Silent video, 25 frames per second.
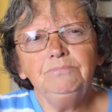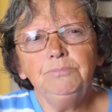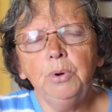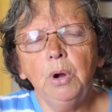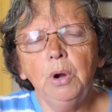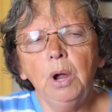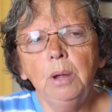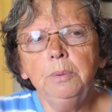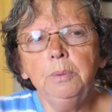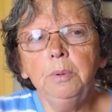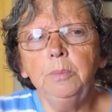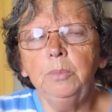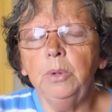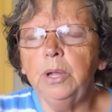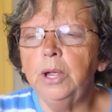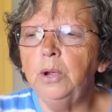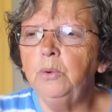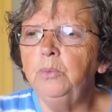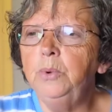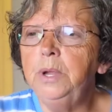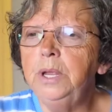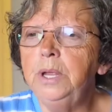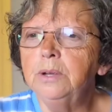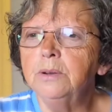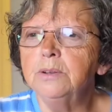probably a
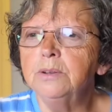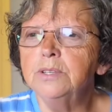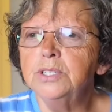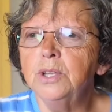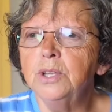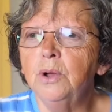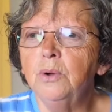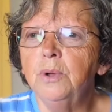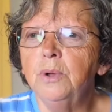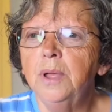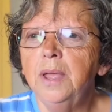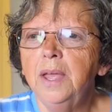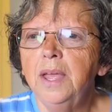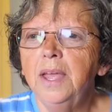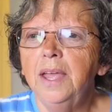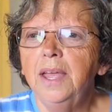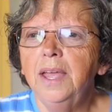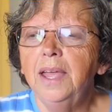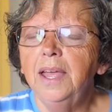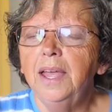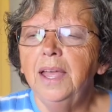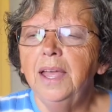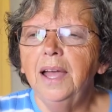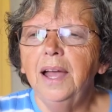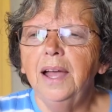week or so,
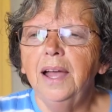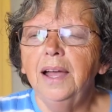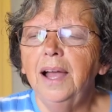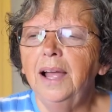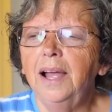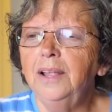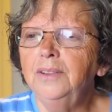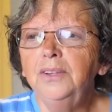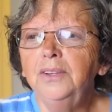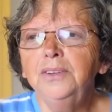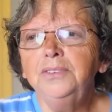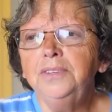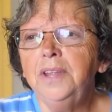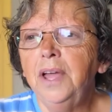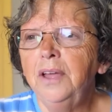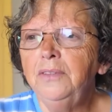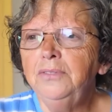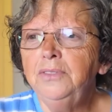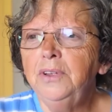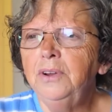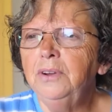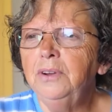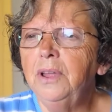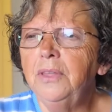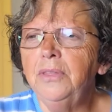I looked
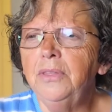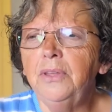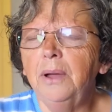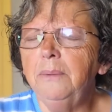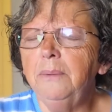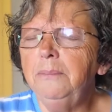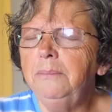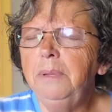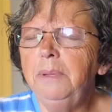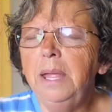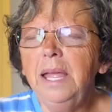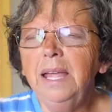out there and I thought,